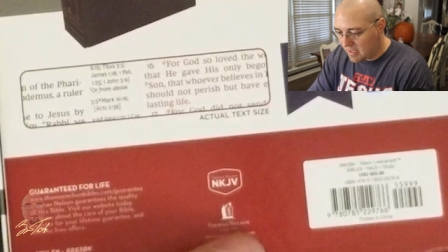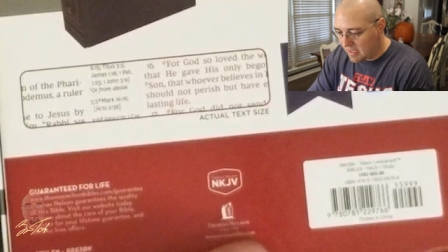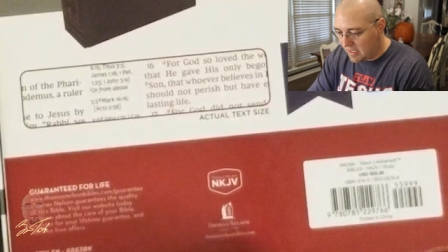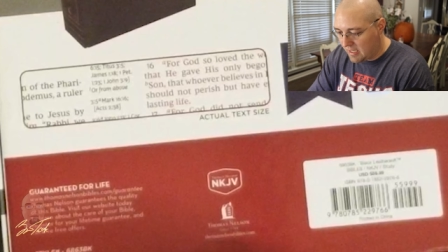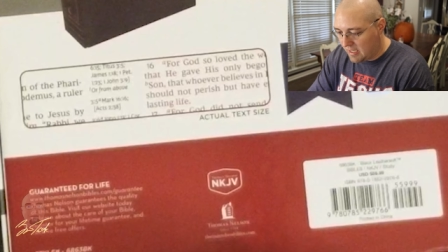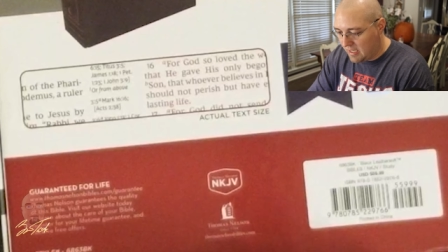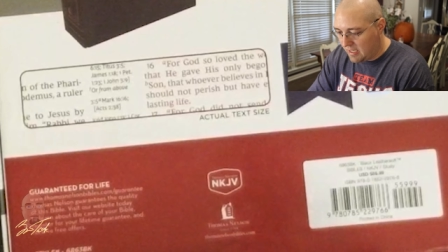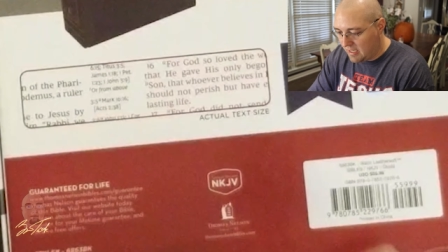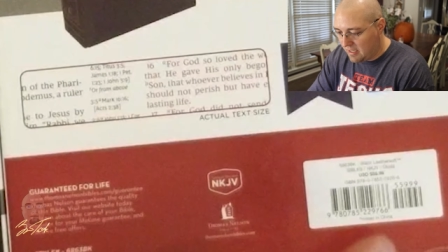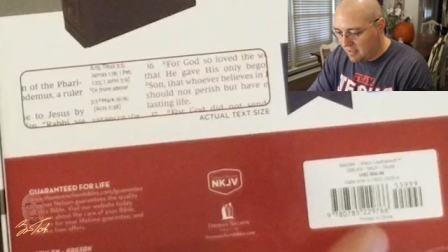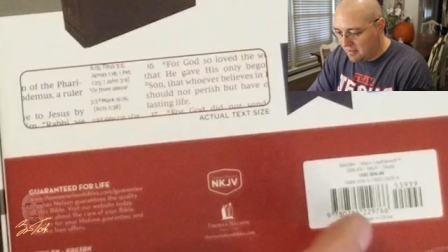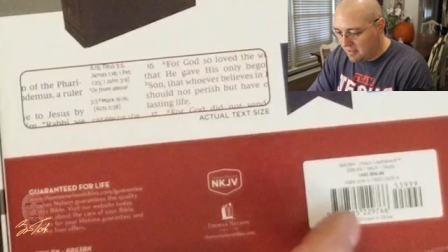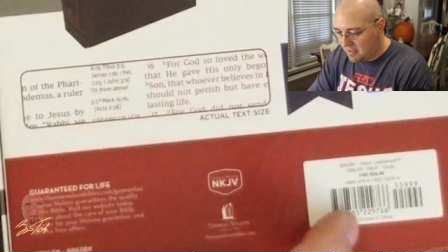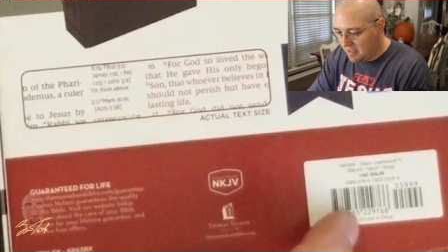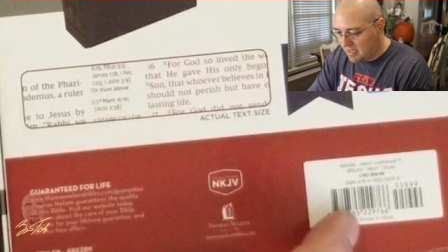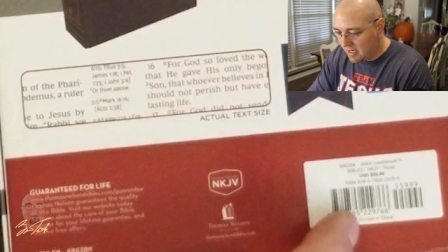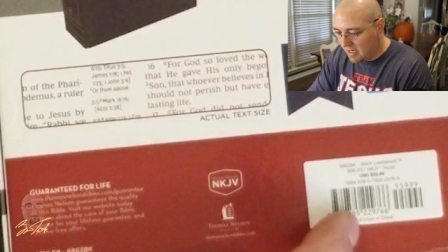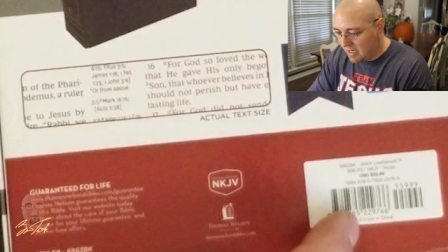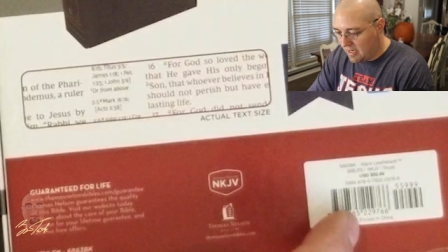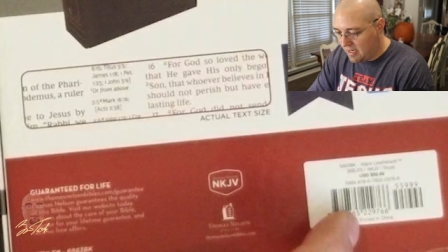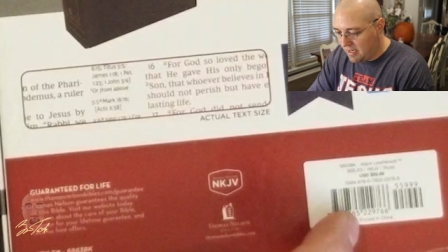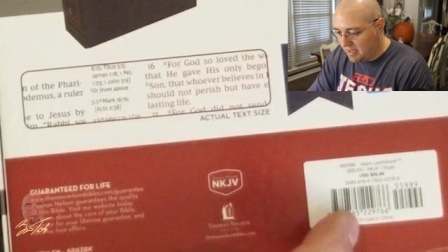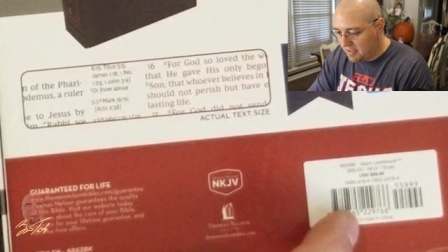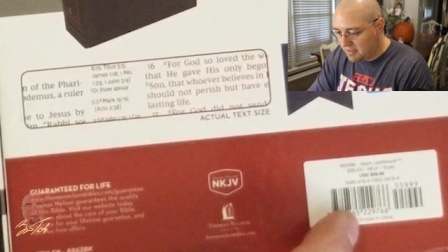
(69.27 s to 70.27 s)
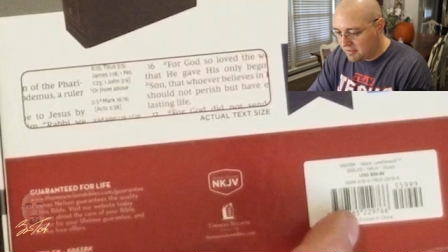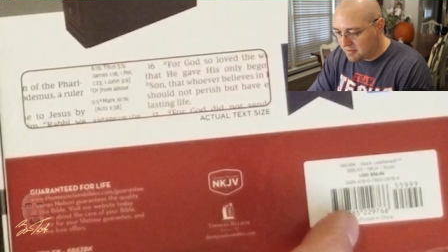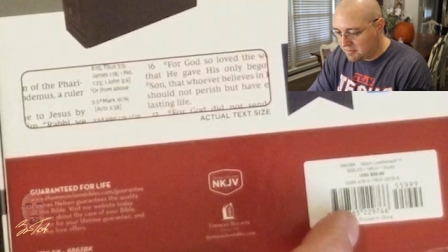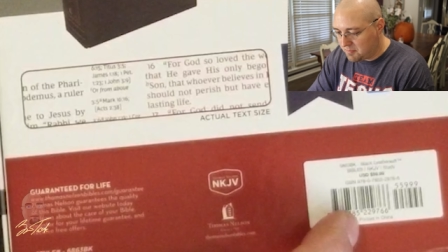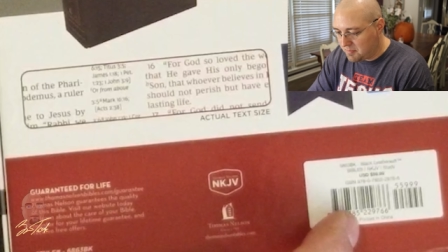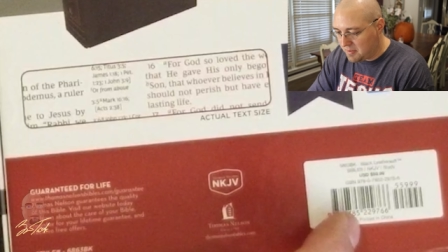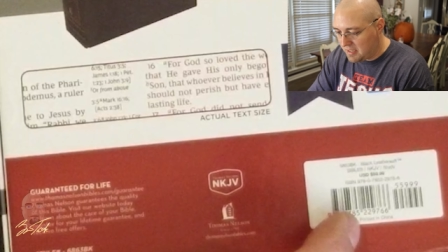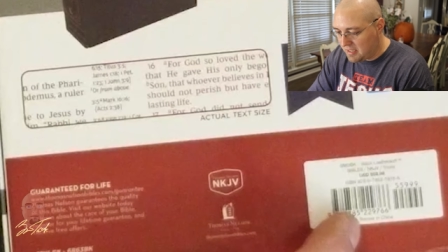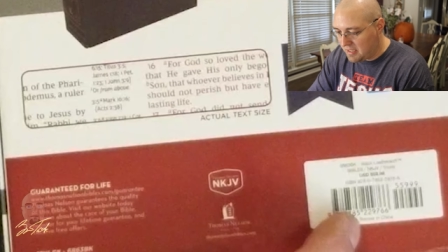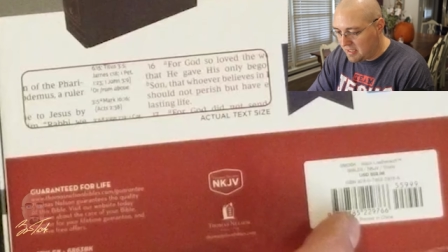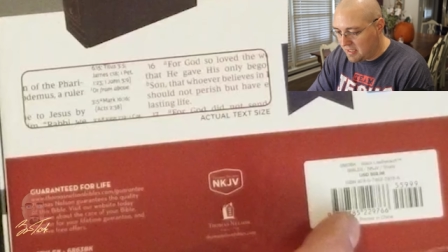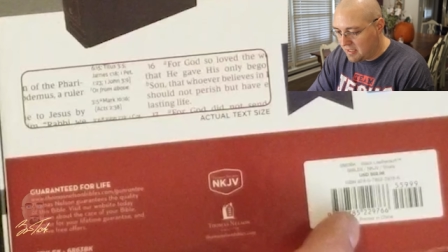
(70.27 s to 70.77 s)
and the
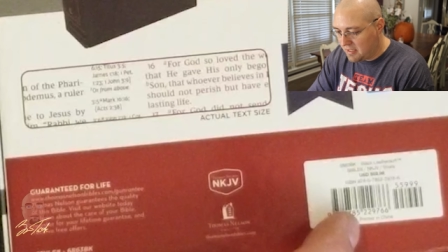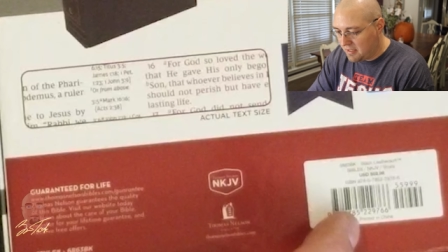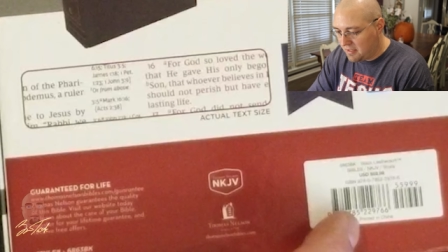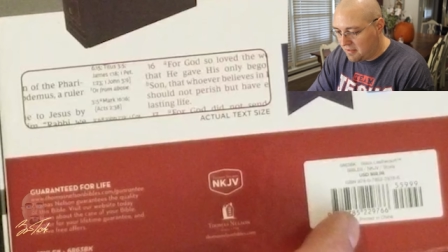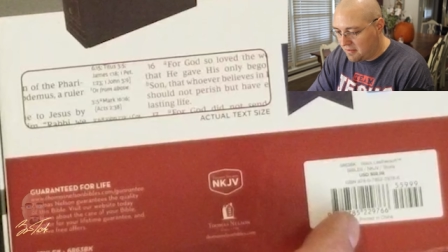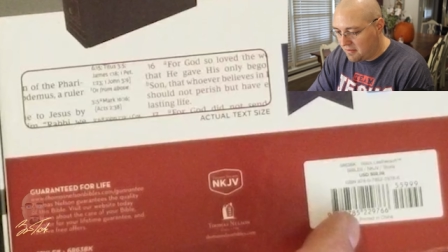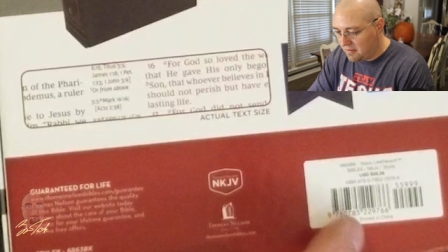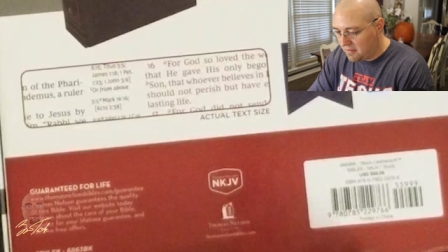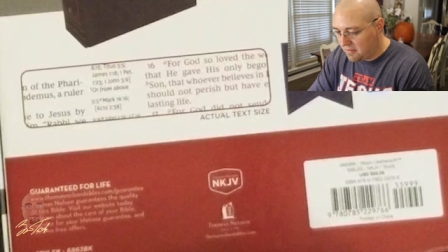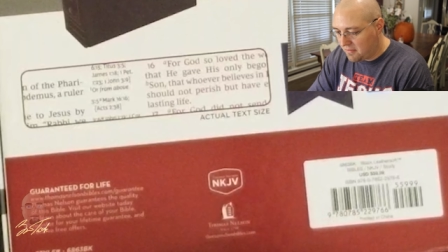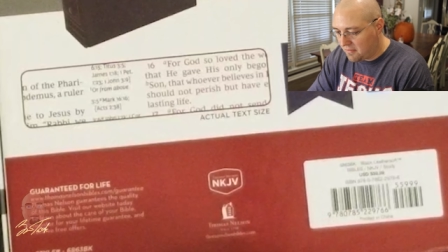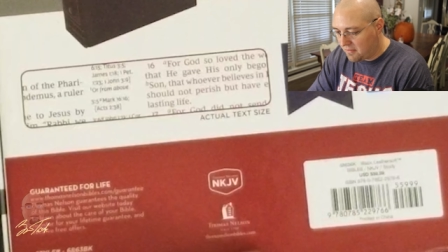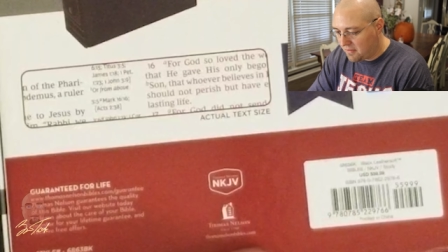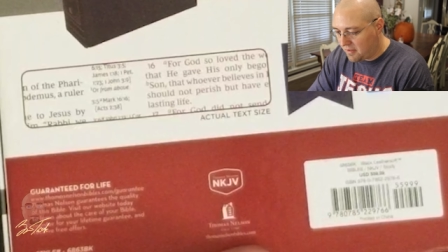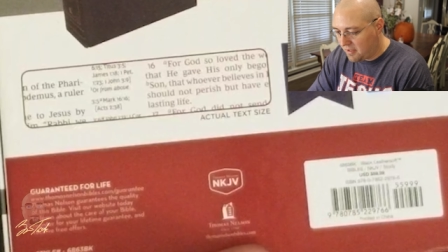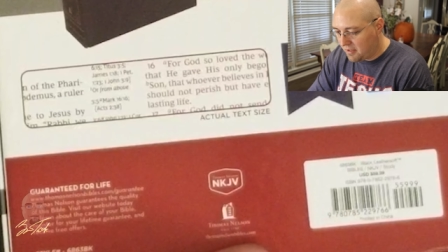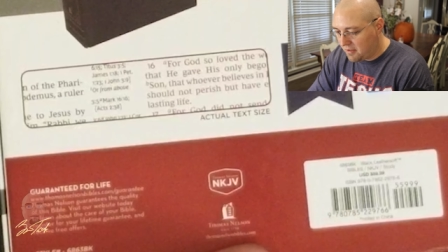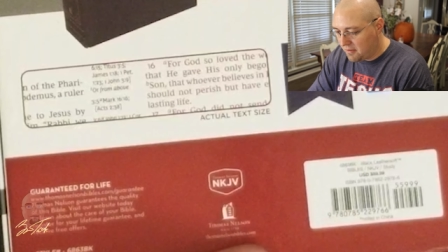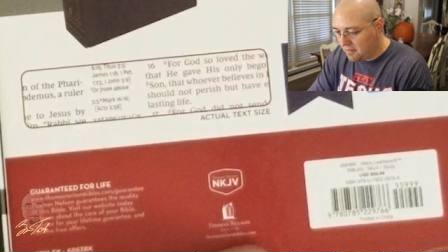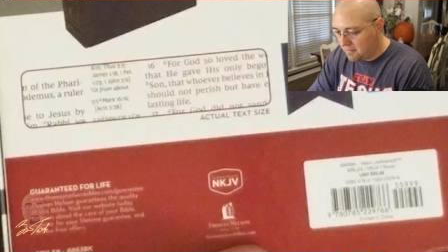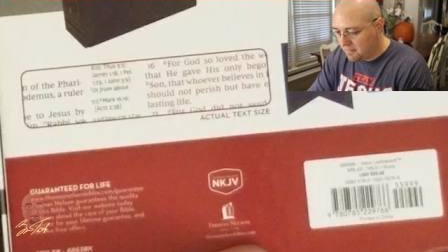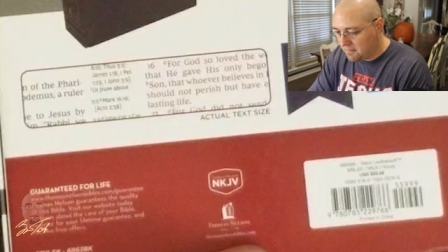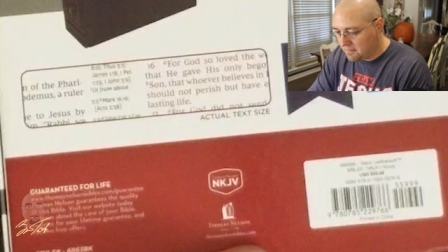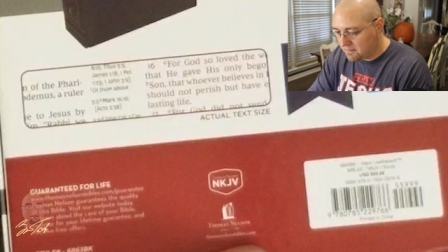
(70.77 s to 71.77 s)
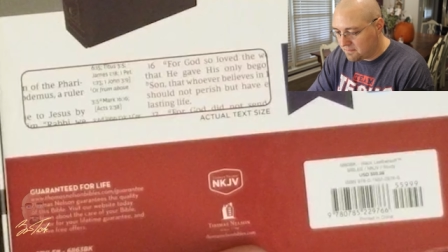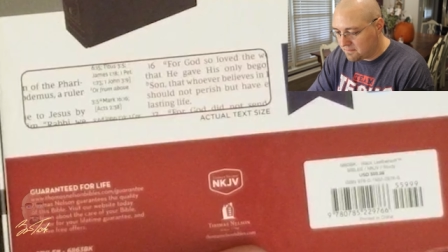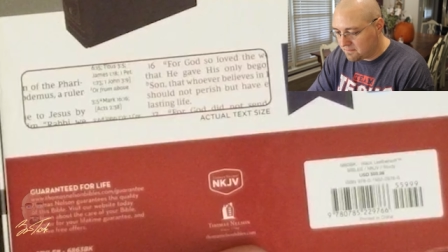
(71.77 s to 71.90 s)
ISBN there.